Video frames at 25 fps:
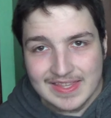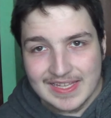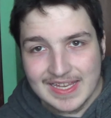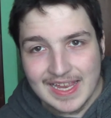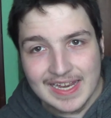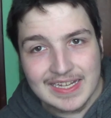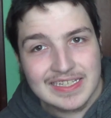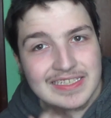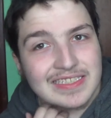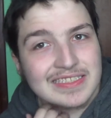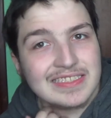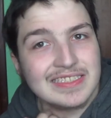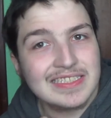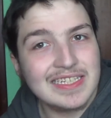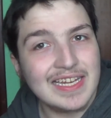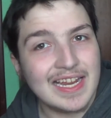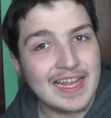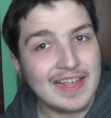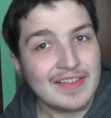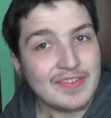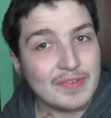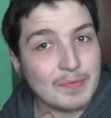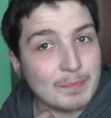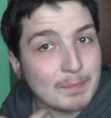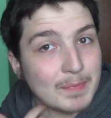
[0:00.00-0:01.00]
The engine
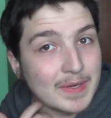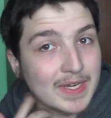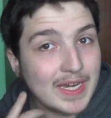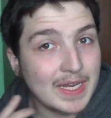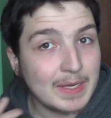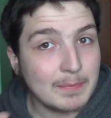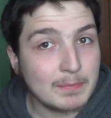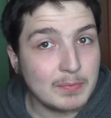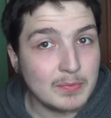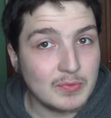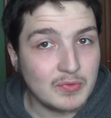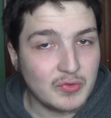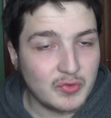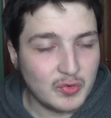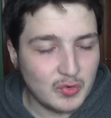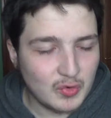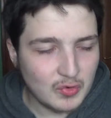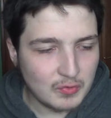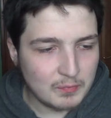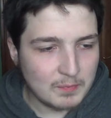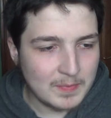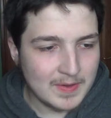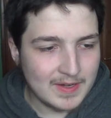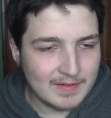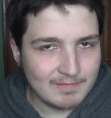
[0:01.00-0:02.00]
hasn't been able to
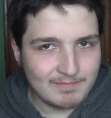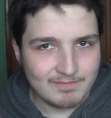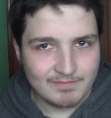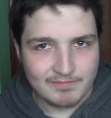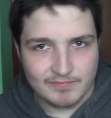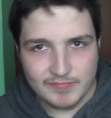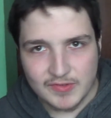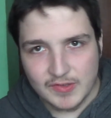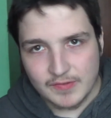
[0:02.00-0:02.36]
have been